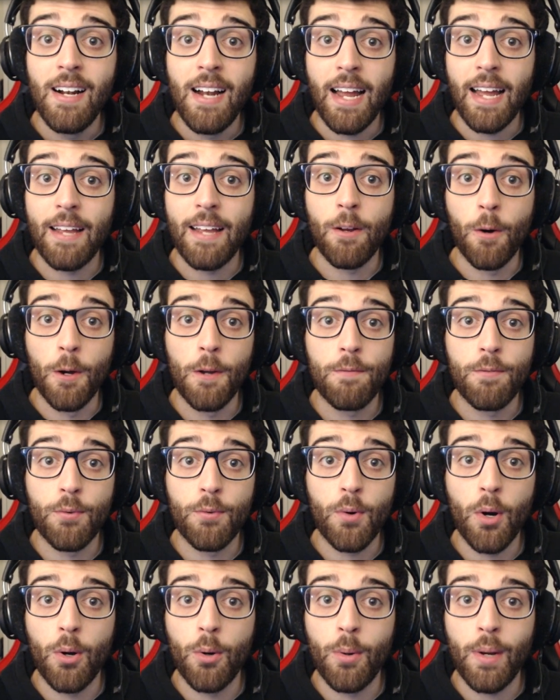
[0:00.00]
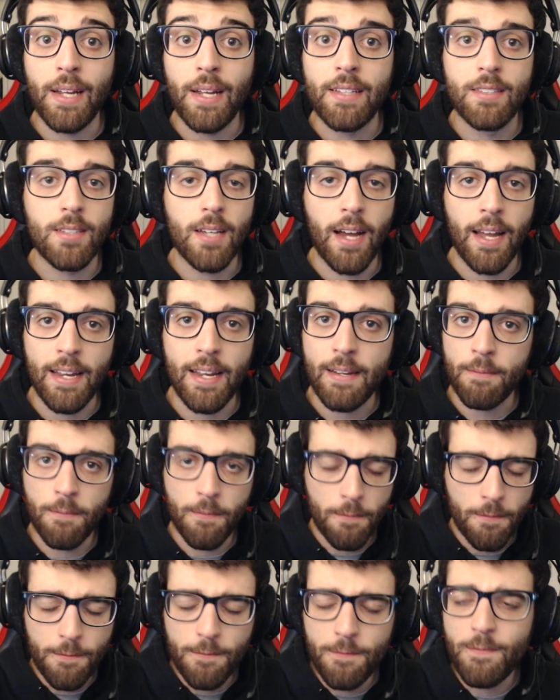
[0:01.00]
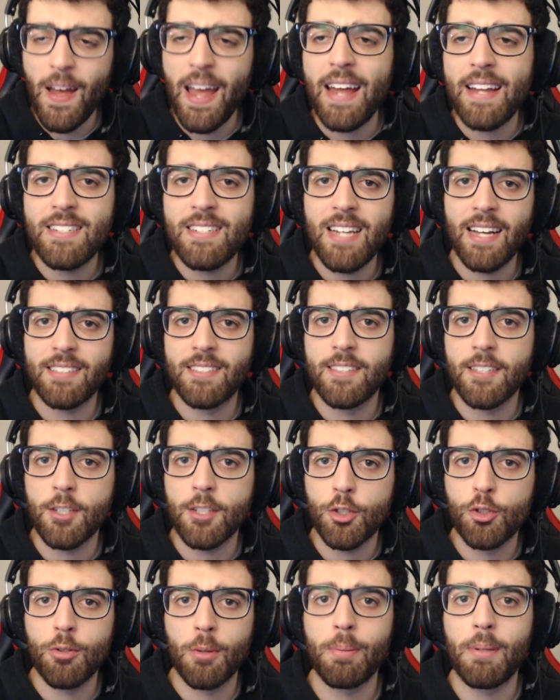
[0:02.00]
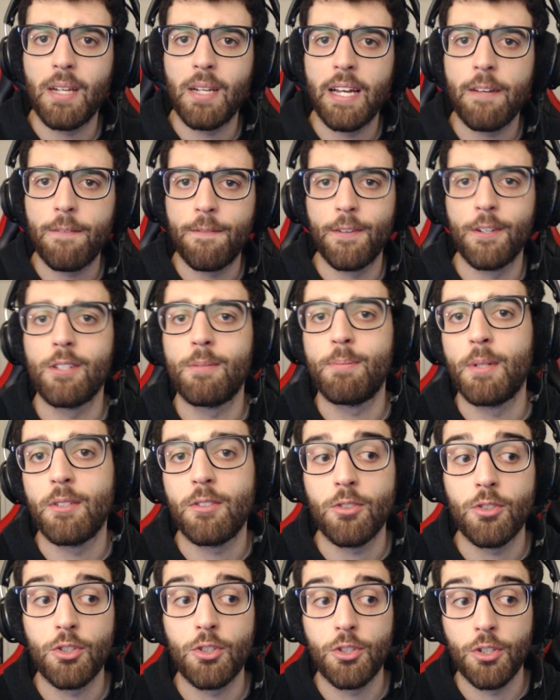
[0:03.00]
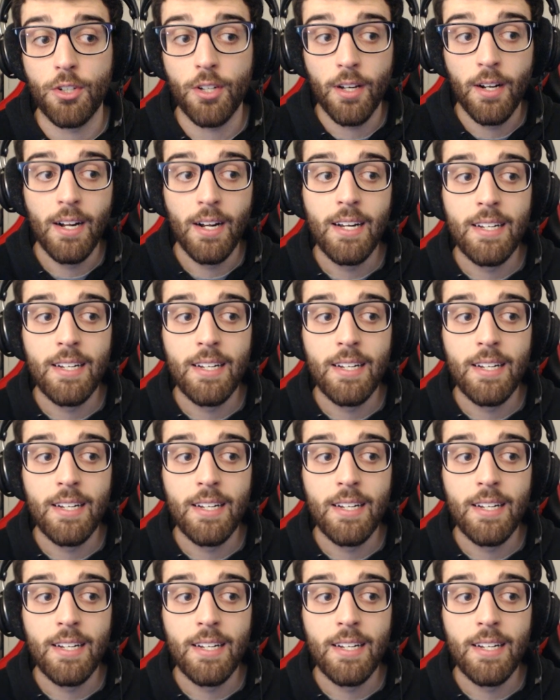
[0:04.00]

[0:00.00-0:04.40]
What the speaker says: and overall it's a fantastic AAA first-person shooter.